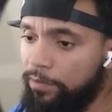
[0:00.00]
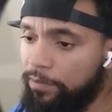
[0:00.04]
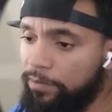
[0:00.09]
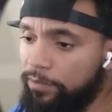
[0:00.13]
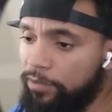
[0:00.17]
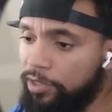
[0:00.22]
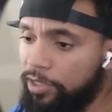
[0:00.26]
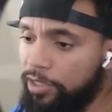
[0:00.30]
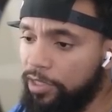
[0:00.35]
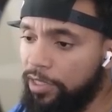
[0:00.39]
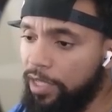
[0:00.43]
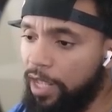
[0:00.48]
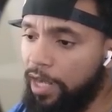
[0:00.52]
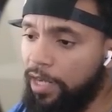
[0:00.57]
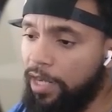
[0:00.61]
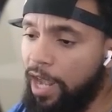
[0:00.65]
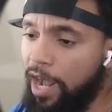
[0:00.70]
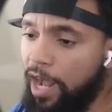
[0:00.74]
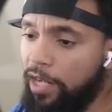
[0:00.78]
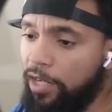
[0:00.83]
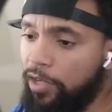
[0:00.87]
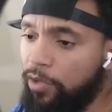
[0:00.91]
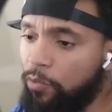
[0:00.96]
She like,
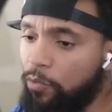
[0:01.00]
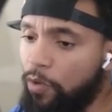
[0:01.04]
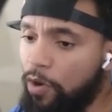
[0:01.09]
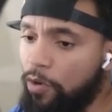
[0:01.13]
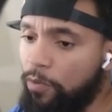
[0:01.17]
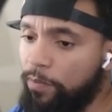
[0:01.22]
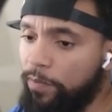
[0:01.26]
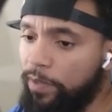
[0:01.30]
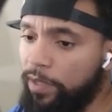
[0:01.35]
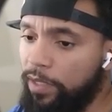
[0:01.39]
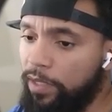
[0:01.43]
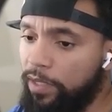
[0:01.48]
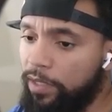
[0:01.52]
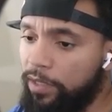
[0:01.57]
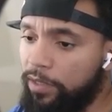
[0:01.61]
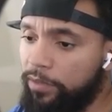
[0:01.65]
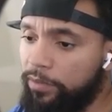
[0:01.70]
y'all done woke me up.